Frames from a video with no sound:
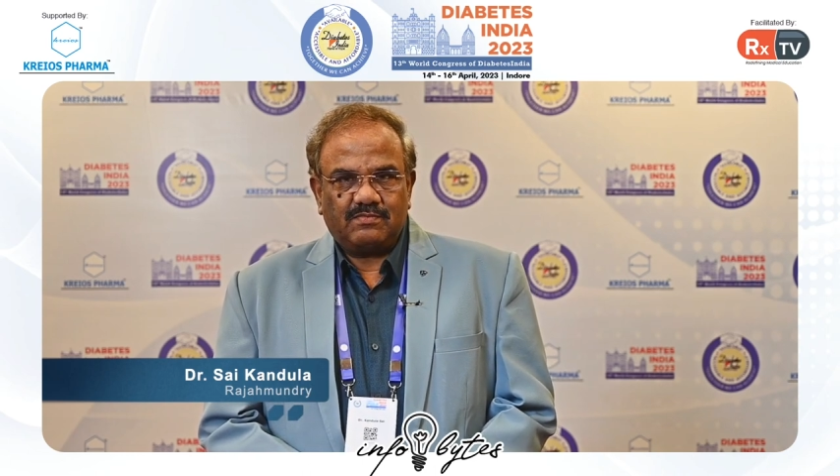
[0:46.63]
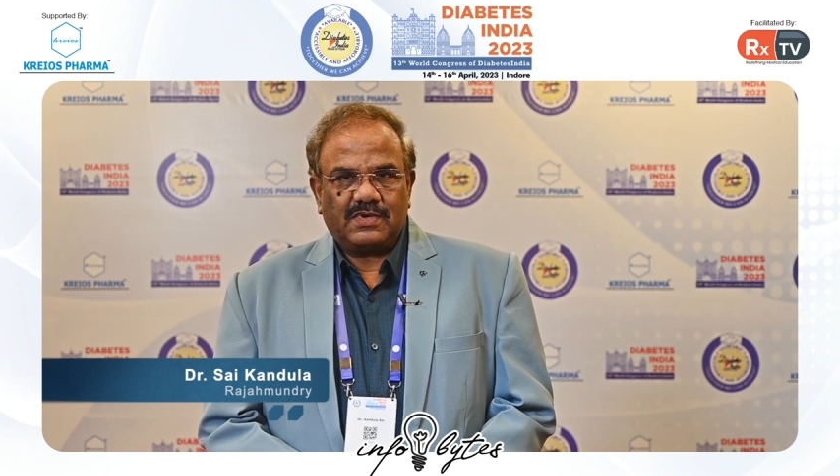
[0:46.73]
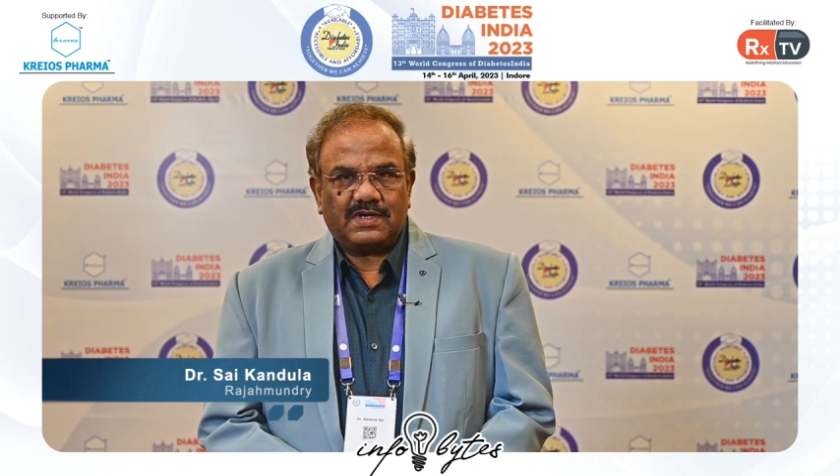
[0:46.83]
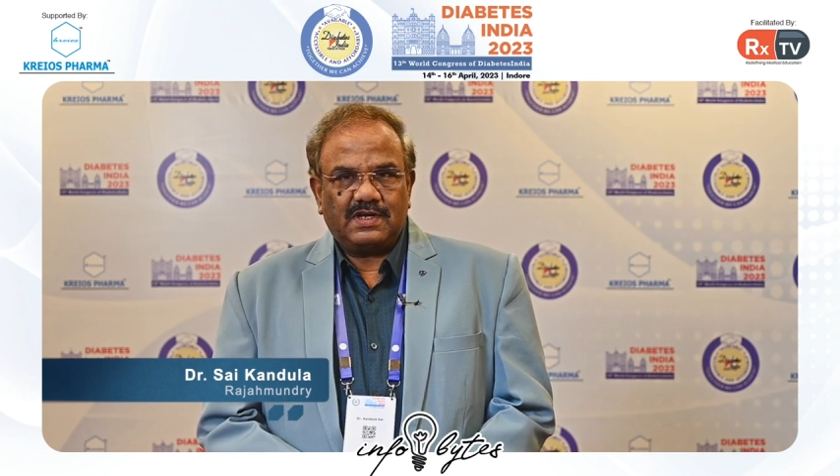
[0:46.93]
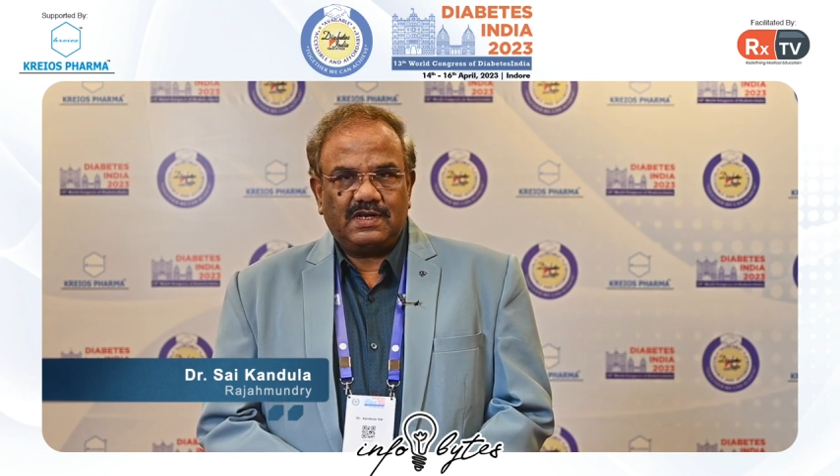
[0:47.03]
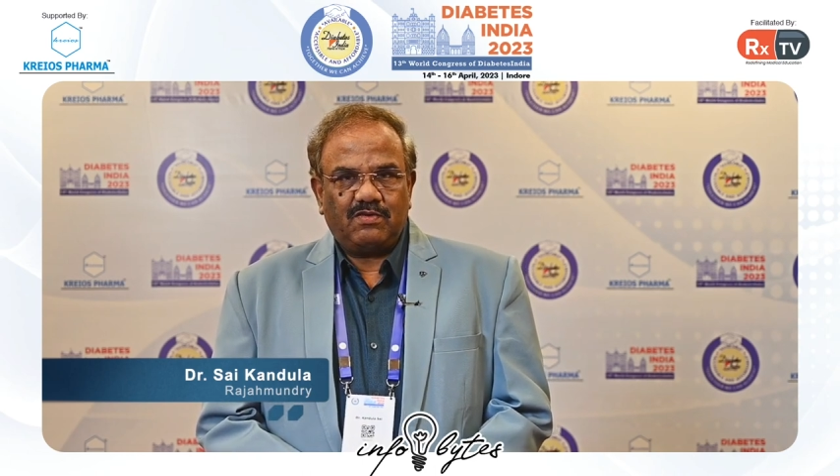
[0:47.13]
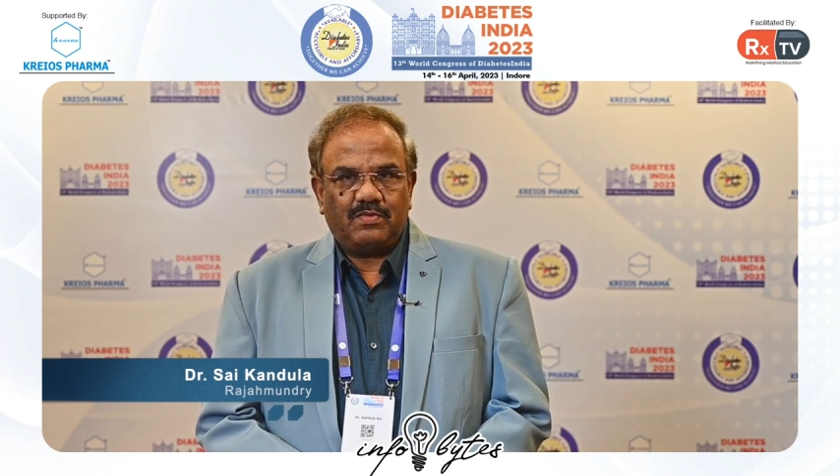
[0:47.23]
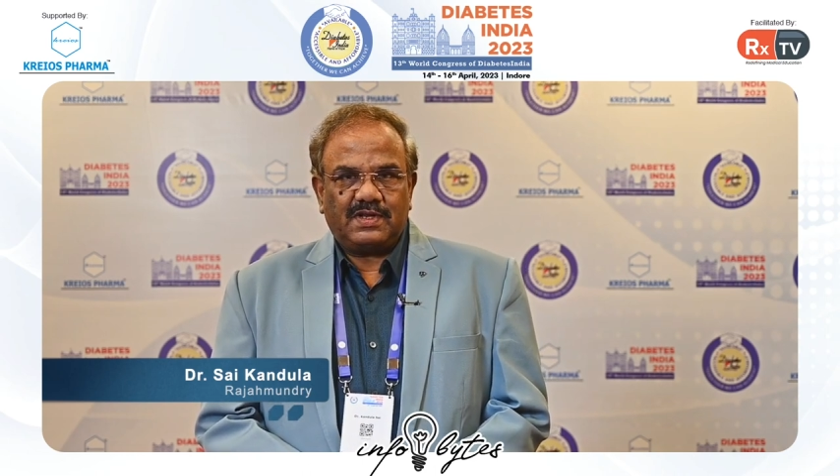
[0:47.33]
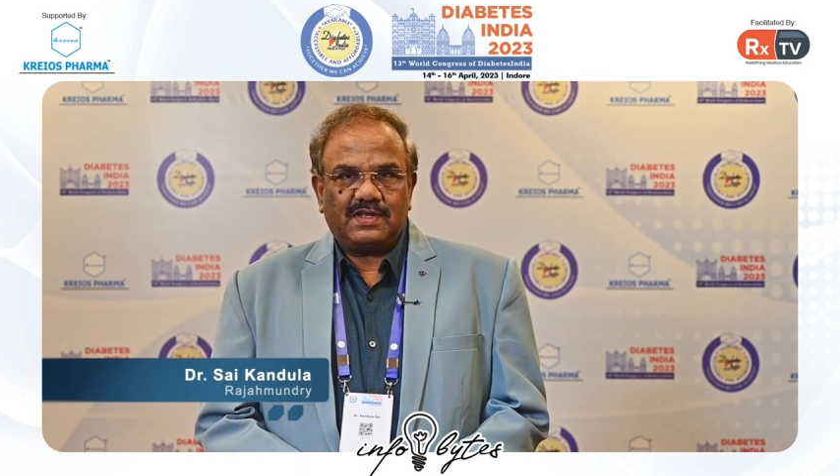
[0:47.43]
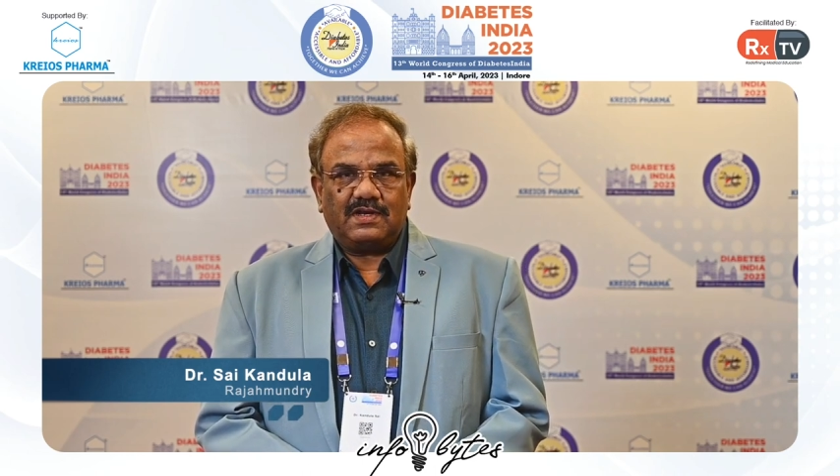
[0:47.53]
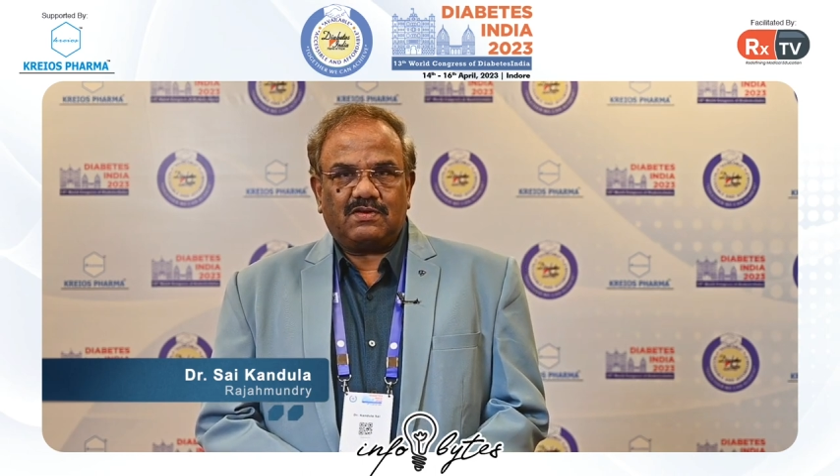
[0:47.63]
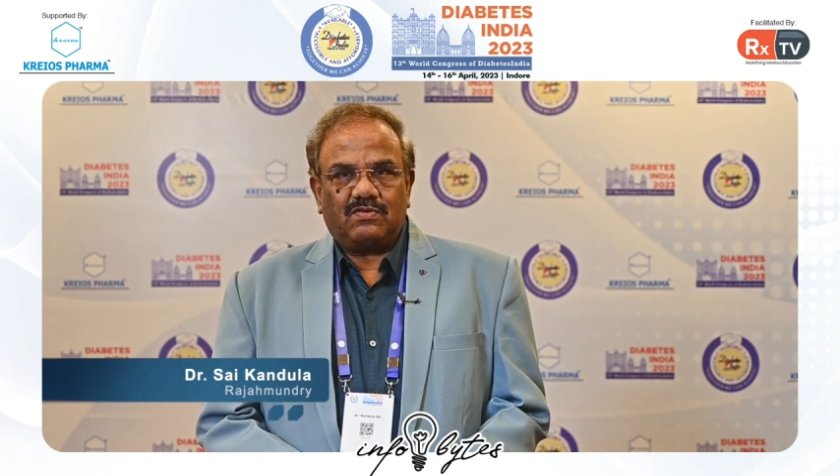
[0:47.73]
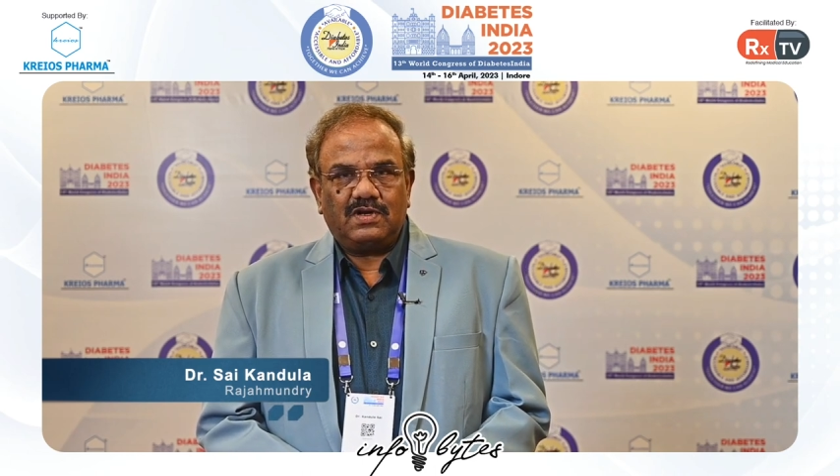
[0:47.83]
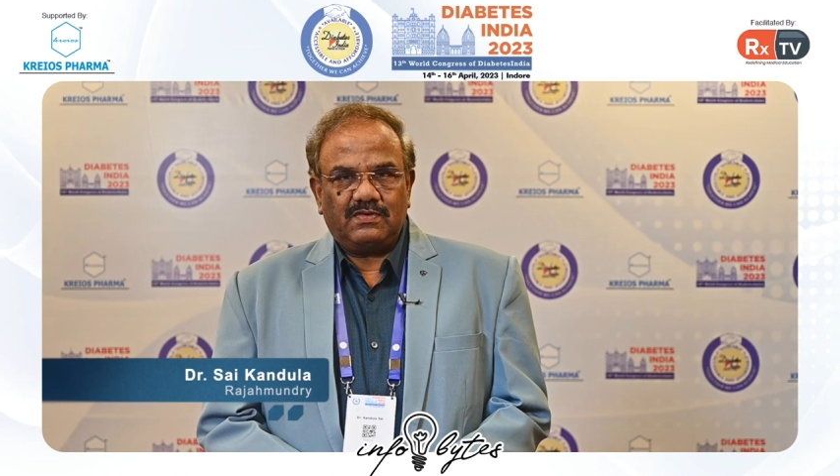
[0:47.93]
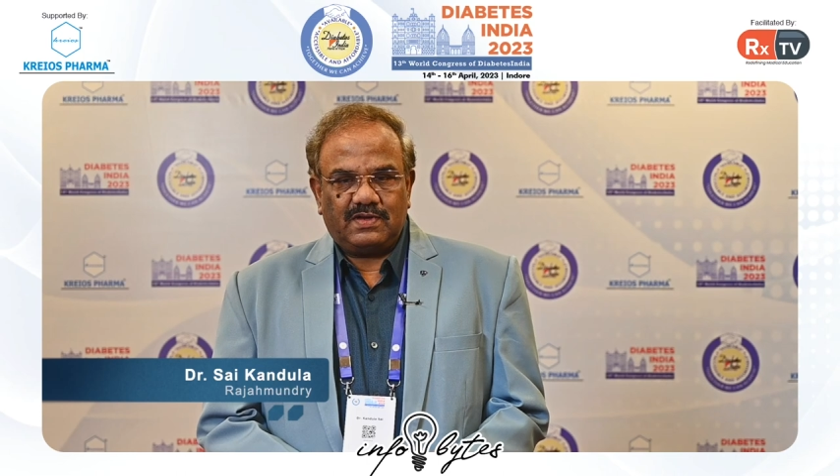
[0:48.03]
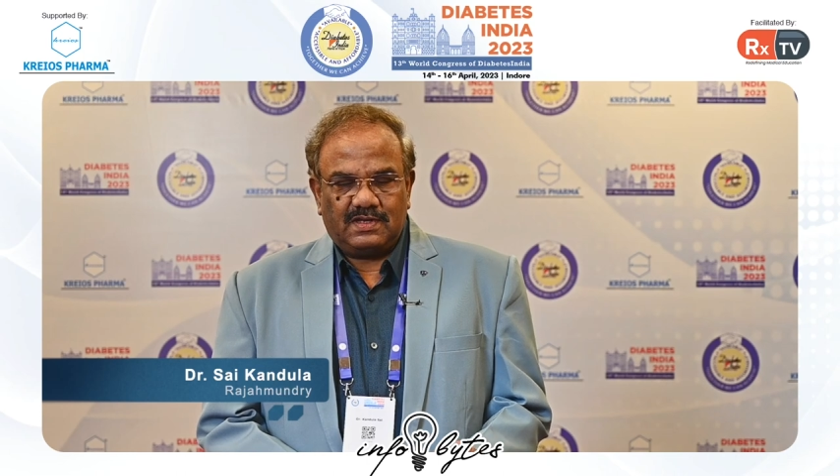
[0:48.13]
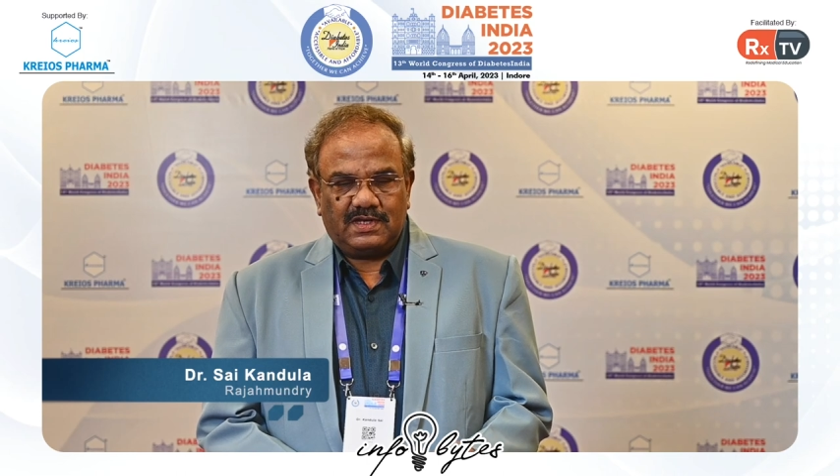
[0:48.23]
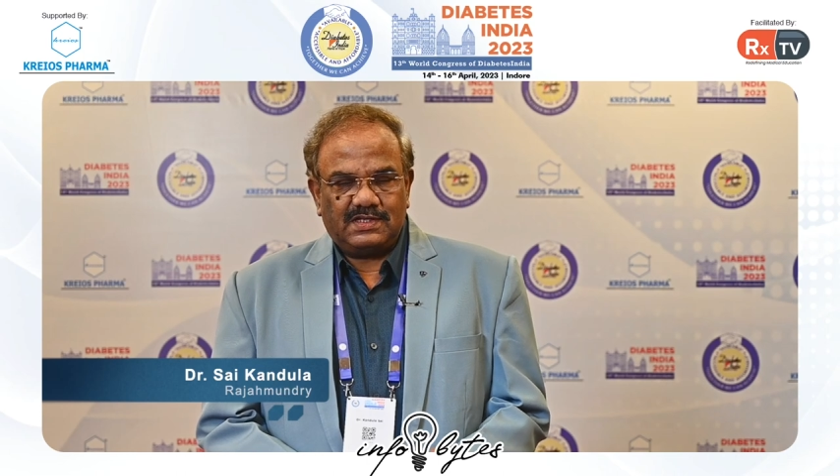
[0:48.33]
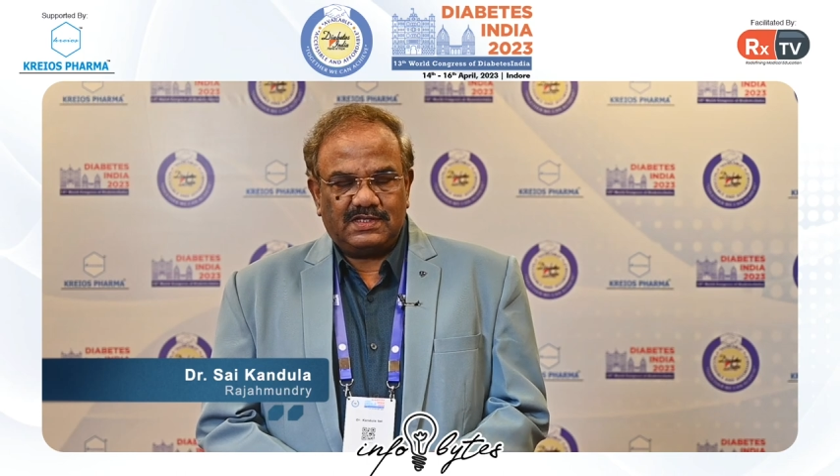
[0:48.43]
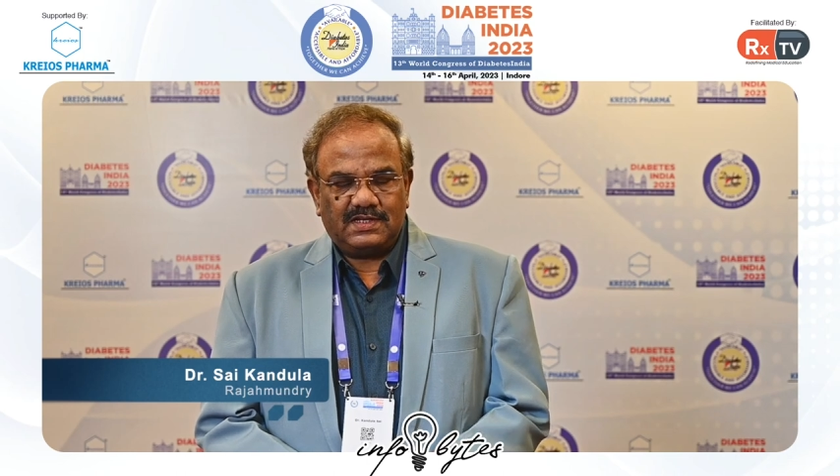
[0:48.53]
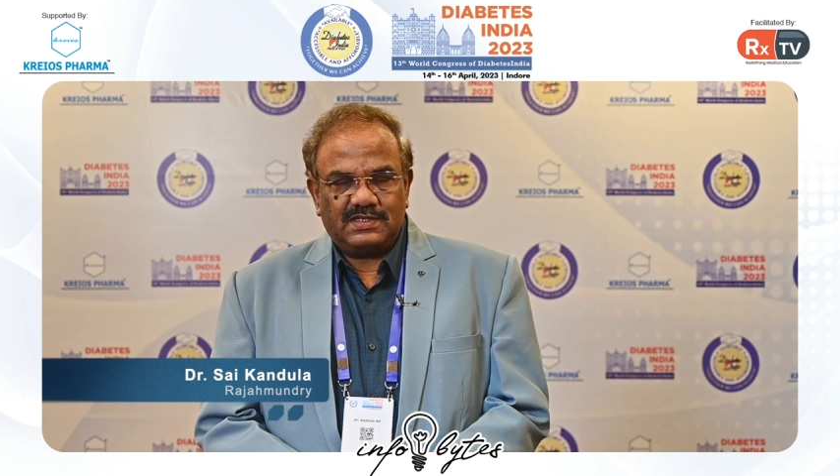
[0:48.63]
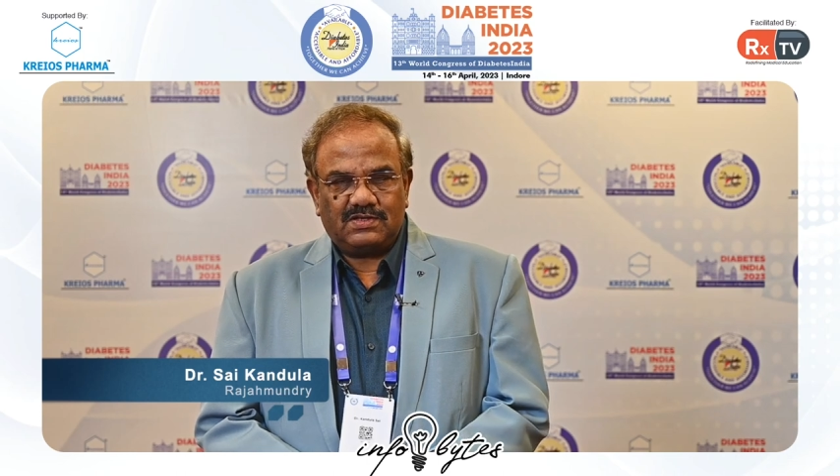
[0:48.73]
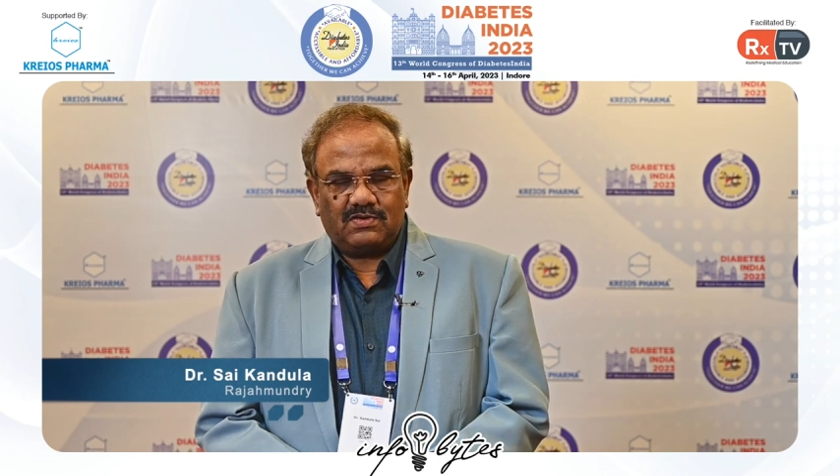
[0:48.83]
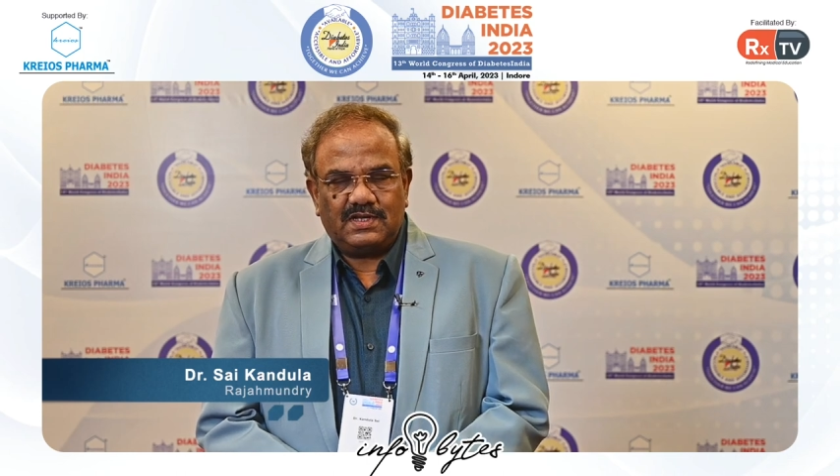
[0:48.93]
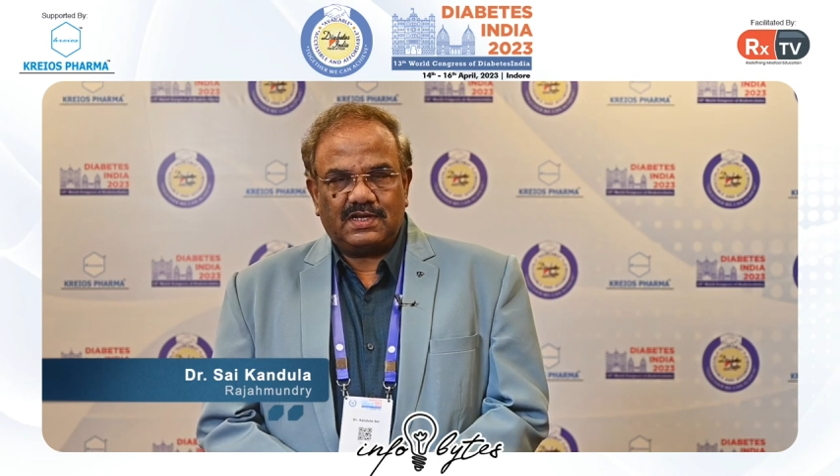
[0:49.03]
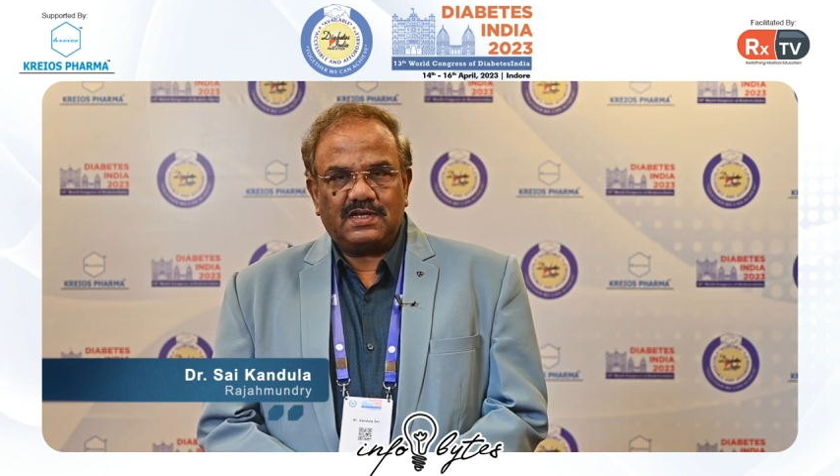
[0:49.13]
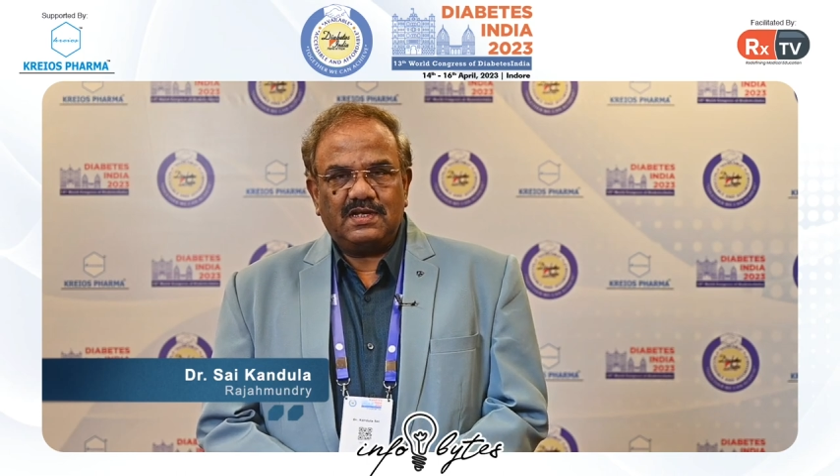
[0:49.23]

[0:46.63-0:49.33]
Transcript: But leave the only, he told that